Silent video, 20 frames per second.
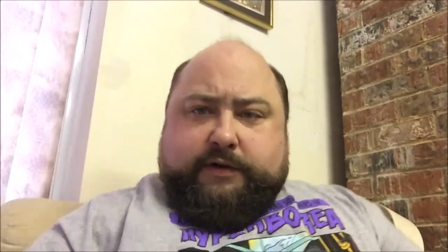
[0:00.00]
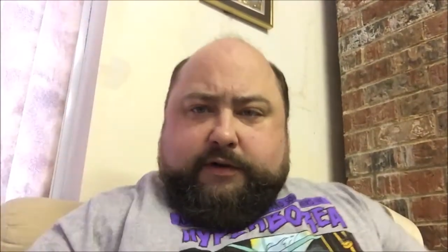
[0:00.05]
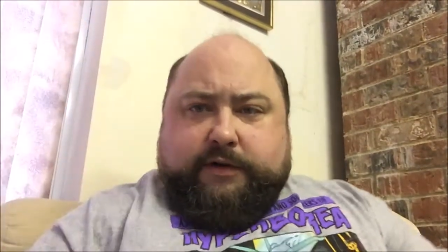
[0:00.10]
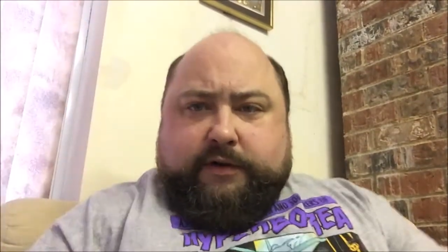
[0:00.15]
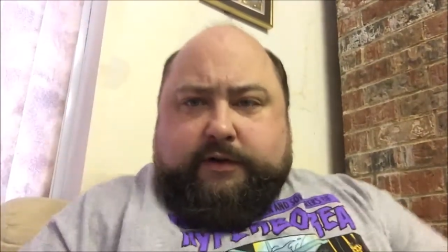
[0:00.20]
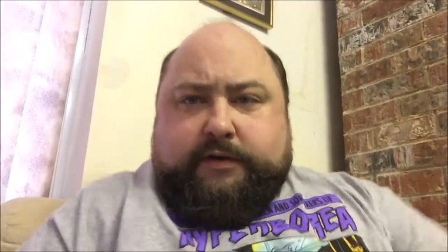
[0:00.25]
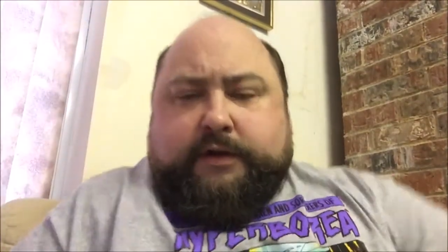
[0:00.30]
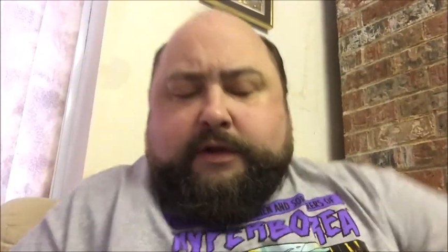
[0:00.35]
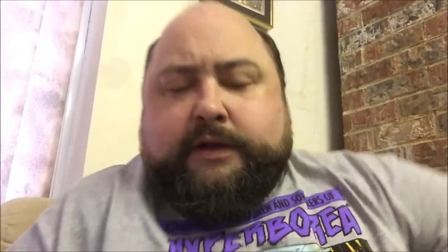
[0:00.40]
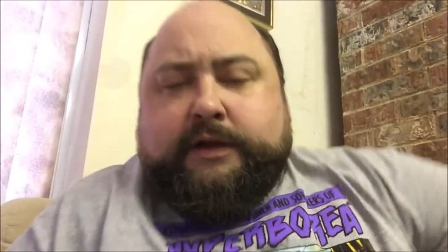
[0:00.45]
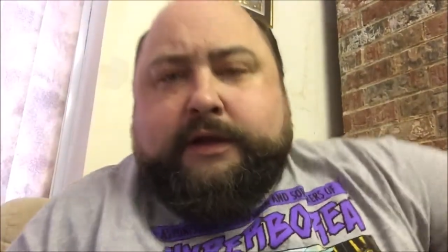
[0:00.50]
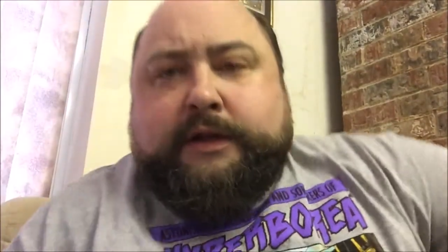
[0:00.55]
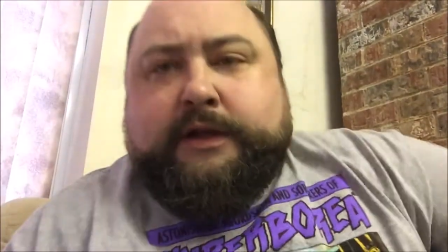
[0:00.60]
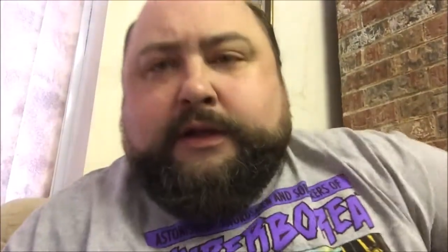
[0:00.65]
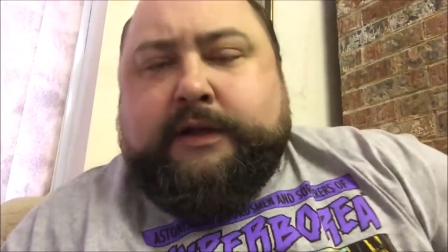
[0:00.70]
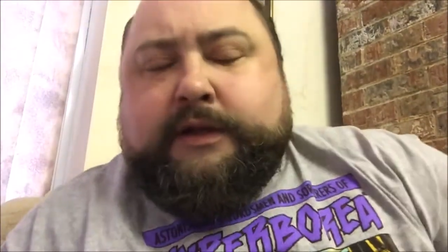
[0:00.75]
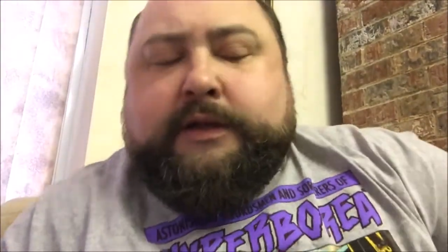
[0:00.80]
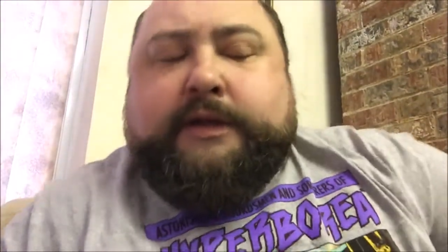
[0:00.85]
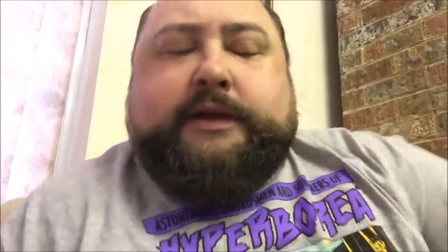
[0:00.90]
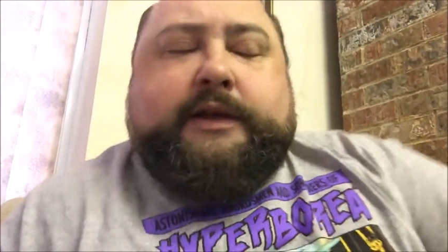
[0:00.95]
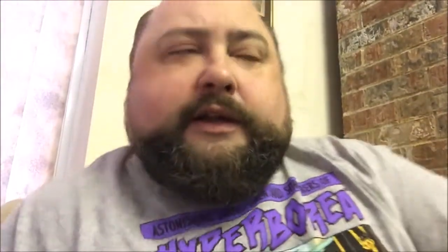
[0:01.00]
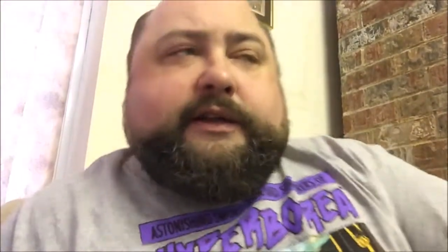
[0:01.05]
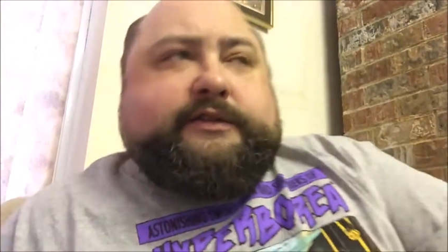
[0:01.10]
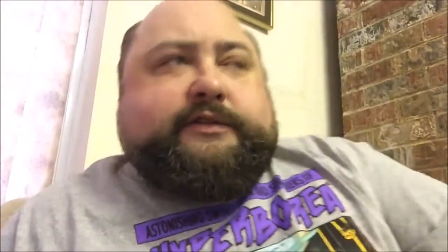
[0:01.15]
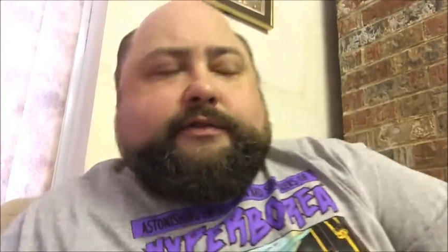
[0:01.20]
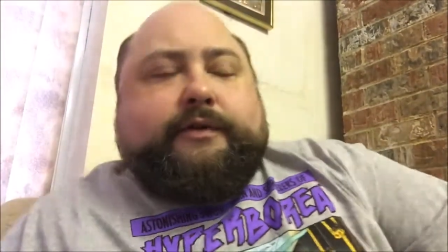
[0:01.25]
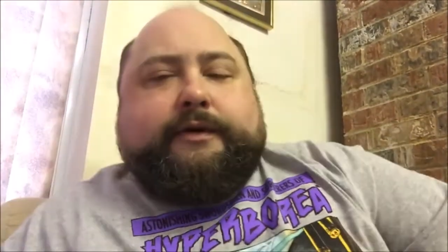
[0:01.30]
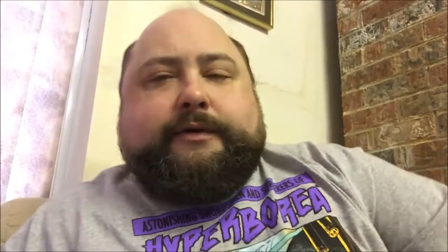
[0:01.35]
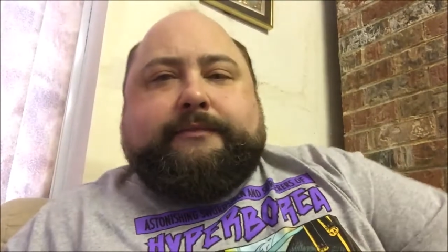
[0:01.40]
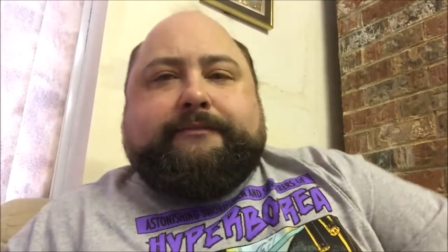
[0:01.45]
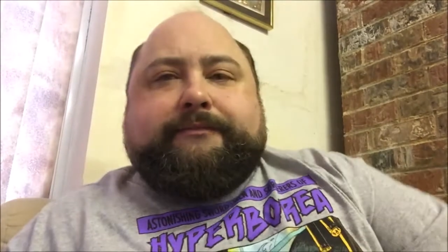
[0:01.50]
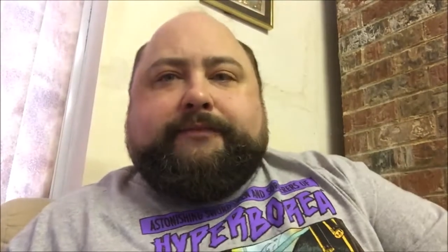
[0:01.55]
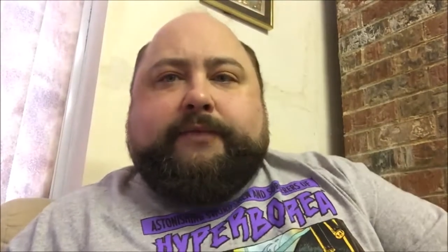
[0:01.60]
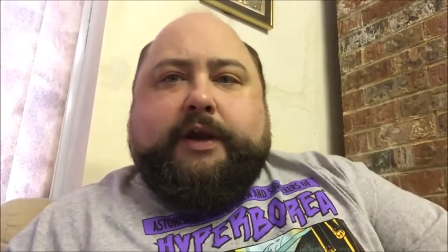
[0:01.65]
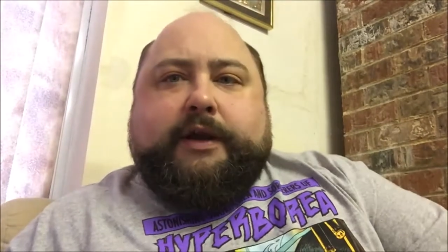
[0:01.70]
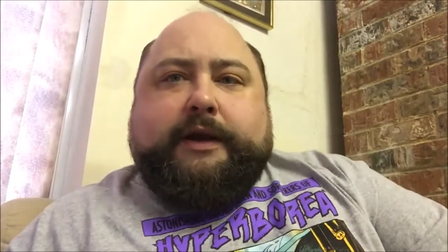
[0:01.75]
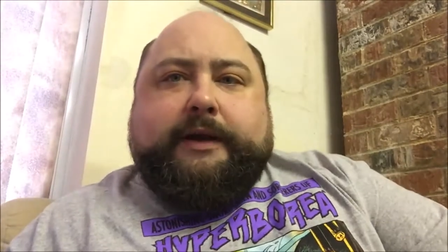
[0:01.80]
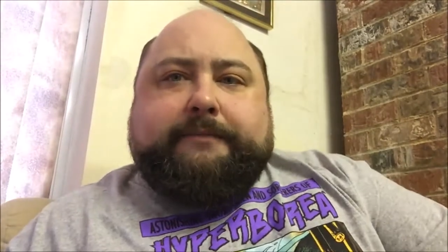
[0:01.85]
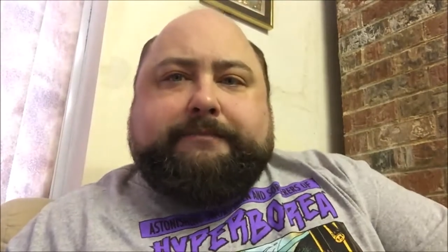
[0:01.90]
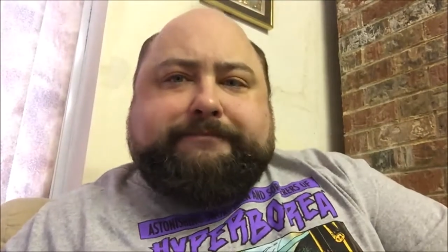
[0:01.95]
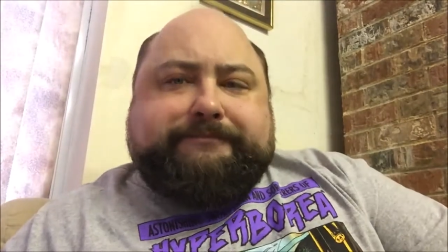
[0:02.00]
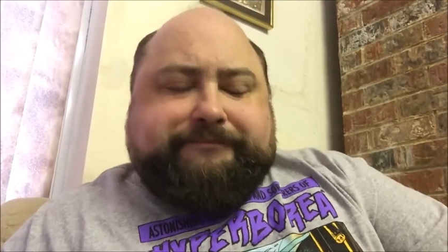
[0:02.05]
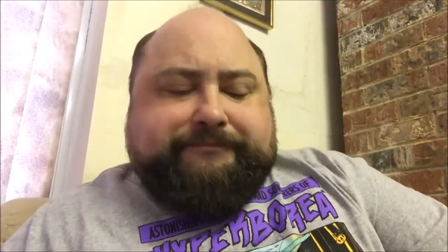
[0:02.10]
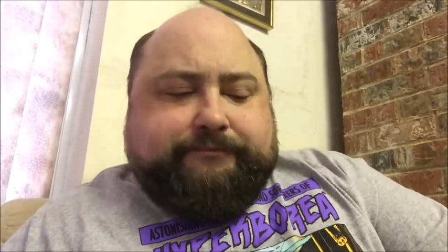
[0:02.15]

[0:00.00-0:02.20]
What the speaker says: you know, and so on. All right.